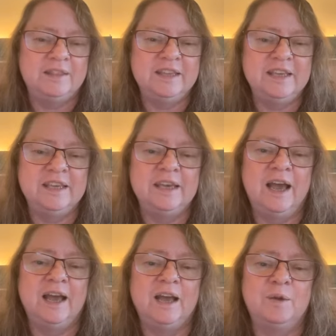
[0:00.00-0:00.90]
The
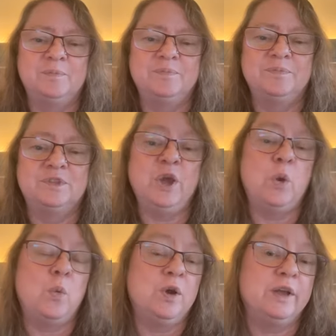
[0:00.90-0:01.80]
um,
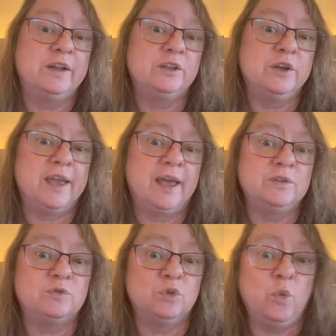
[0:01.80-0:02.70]
so we're going to look at
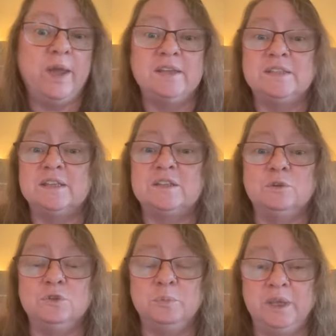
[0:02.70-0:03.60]
the ways that
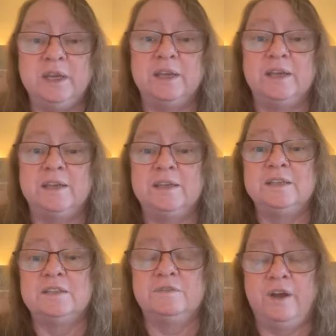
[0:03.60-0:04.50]
social media
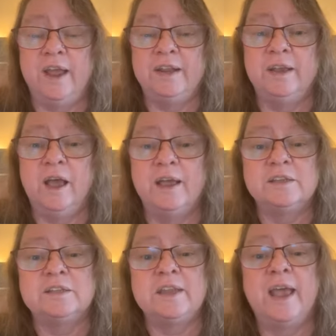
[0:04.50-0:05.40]
is dividing
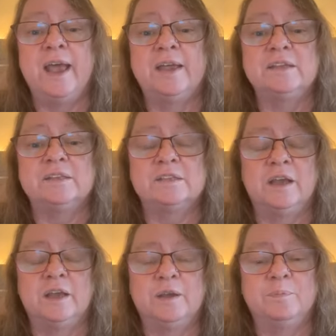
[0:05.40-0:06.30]
us as
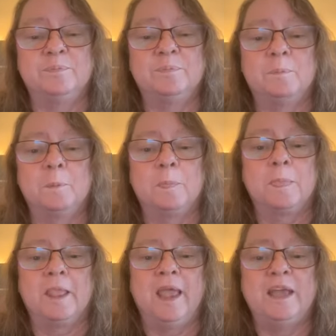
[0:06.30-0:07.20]
um,
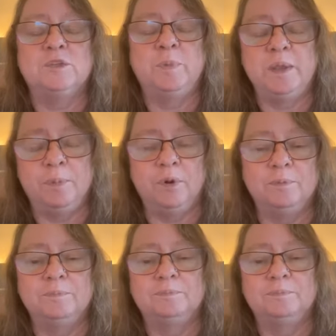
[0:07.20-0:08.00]
as people.